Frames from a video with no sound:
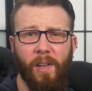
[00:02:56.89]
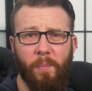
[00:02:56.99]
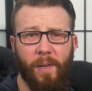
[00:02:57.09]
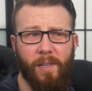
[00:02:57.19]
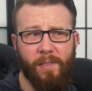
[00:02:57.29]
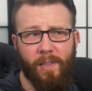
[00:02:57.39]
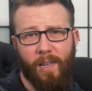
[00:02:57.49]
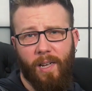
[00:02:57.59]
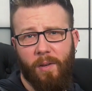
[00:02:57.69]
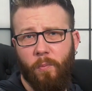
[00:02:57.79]
because
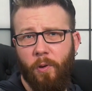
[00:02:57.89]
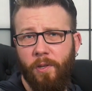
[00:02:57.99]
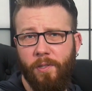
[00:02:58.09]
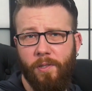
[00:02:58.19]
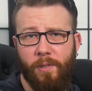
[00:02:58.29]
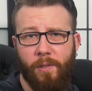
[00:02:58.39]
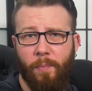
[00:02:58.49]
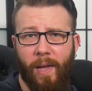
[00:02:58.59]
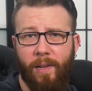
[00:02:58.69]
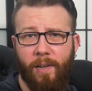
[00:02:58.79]
at worst the
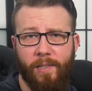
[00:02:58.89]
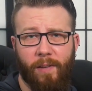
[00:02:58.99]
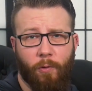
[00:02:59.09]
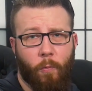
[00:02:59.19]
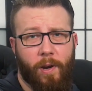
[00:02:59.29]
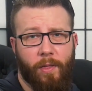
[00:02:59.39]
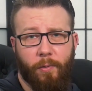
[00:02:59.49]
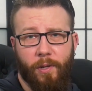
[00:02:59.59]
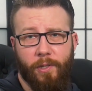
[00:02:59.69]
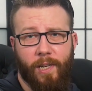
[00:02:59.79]
bad guys have a 1 in
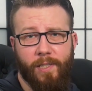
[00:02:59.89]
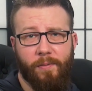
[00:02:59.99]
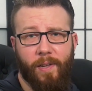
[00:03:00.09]
3 chance of